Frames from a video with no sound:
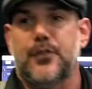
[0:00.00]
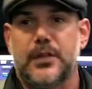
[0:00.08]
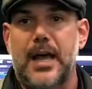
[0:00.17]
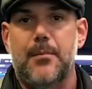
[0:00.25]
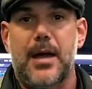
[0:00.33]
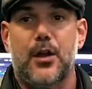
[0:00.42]
for
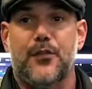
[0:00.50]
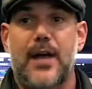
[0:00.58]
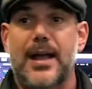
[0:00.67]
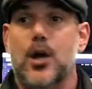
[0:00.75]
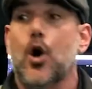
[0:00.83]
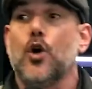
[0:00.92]
that matter of
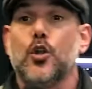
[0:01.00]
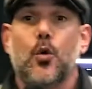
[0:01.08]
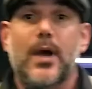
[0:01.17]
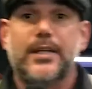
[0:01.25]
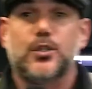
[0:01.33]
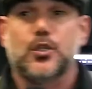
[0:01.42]
fact, all the
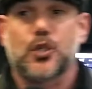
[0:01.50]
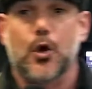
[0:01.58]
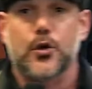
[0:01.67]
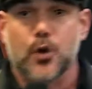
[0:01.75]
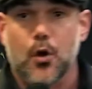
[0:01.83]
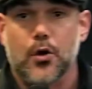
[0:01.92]
way to
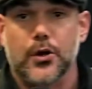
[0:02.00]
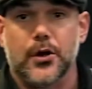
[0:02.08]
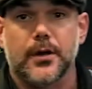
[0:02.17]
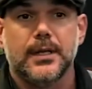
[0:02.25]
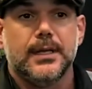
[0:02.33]
7th order,